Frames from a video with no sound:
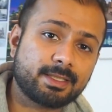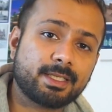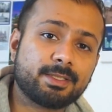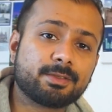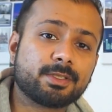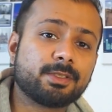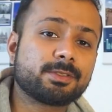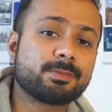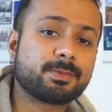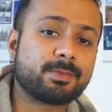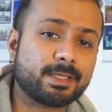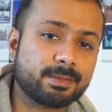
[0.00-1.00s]
then you can also
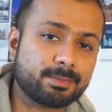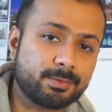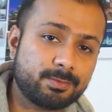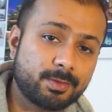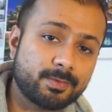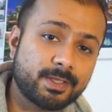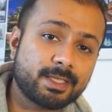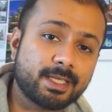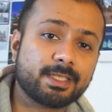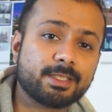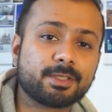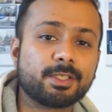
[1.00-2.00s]
provide the proof of it,
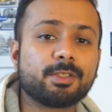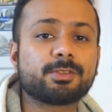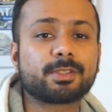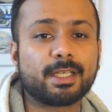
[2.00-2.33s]
and you can also